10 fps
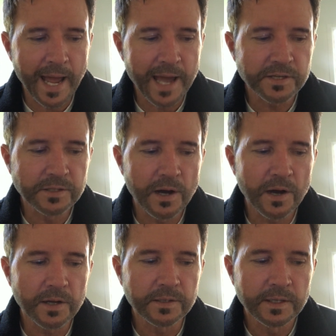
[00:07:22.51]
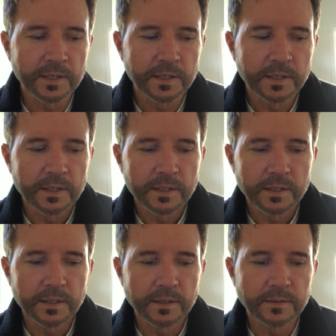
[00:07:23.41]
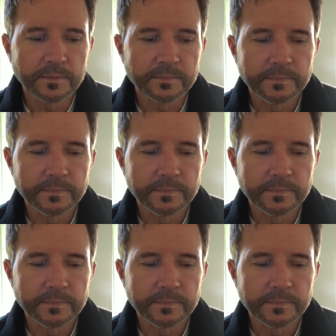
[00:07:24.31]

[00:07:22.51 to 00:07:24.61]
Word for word: ask God um,